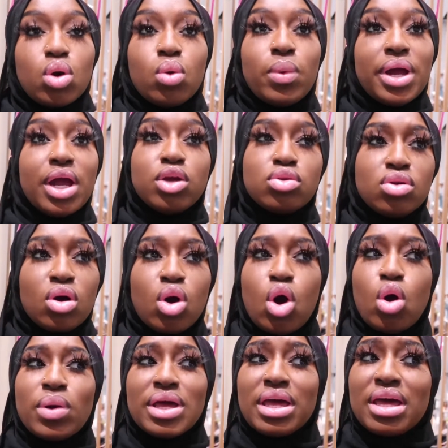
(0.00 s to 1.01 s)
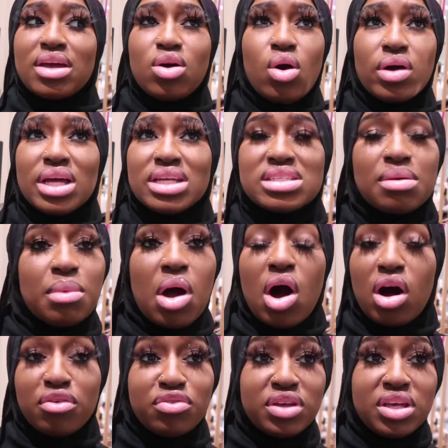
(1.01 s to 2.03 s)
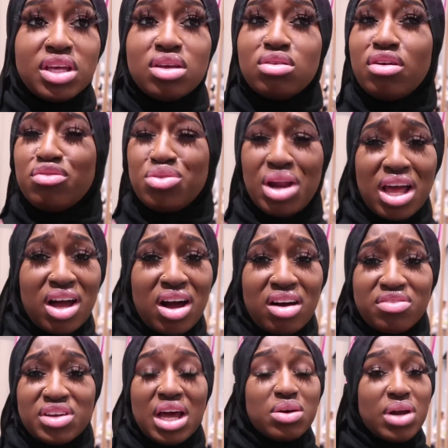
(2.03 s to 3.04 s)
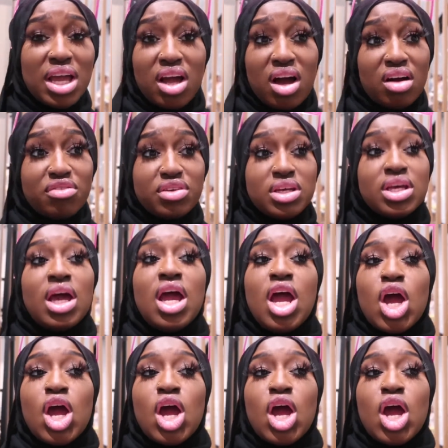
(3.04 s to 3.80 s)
nowhere you know go get go get some coffee if you like coffee i don't like coffee